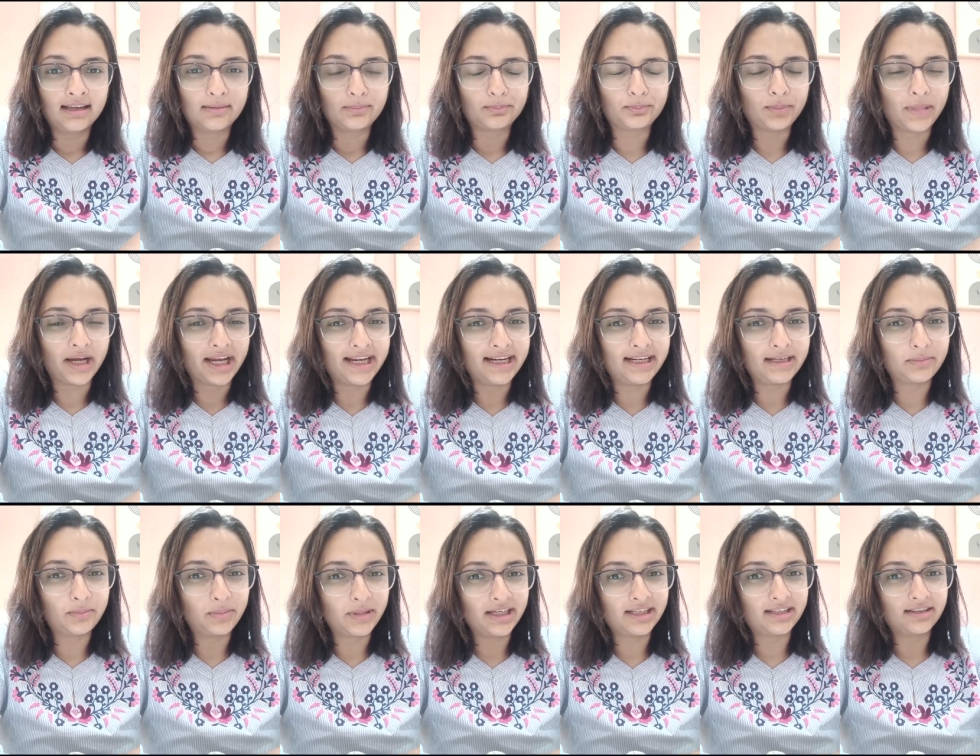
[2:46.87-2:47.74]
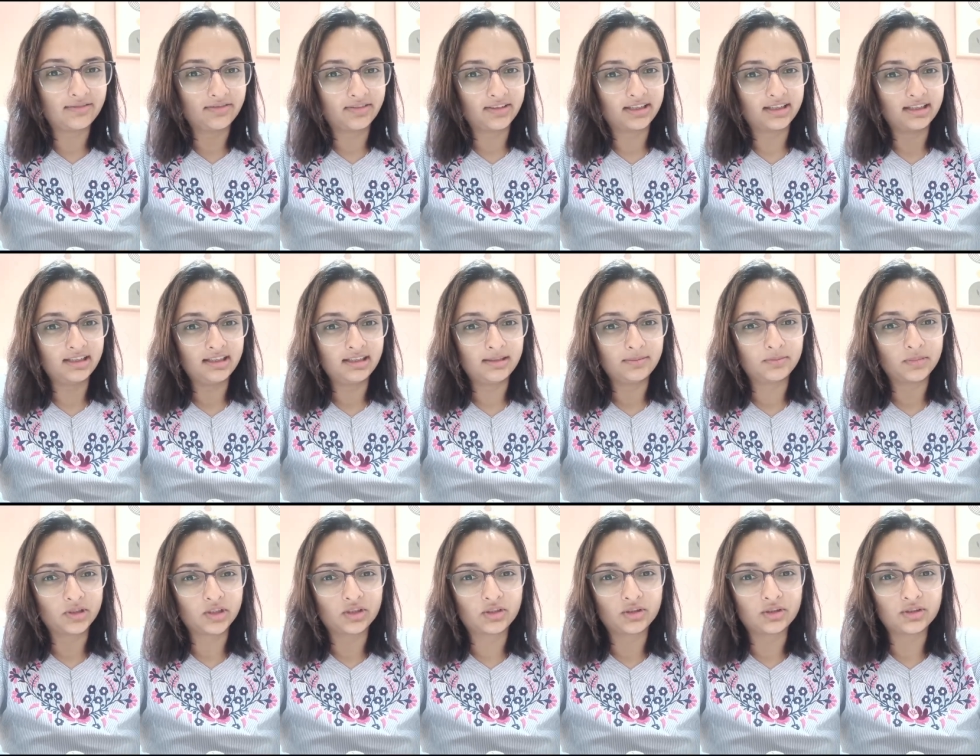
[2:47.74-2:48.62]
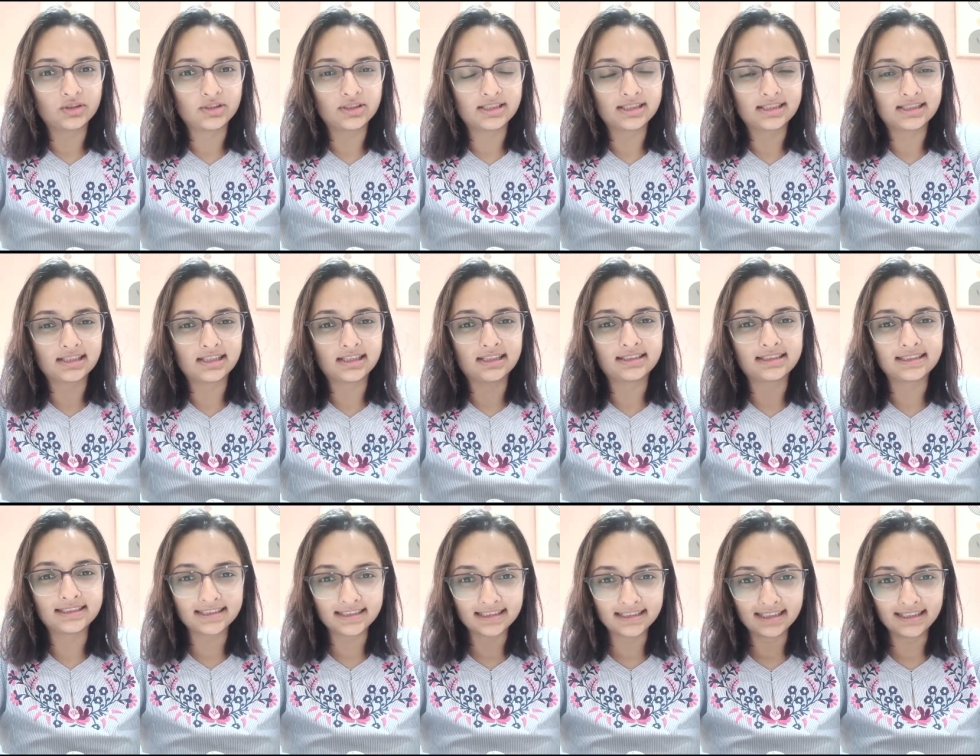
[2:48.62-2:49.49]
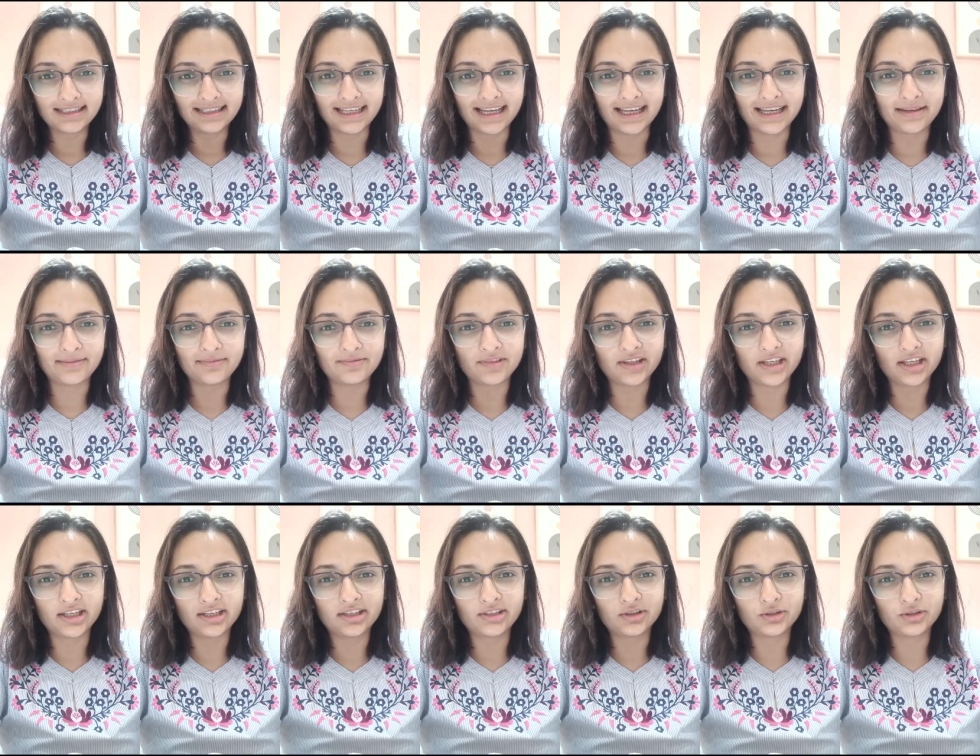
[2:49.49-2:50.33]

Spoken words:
might be difficult, because this is a time where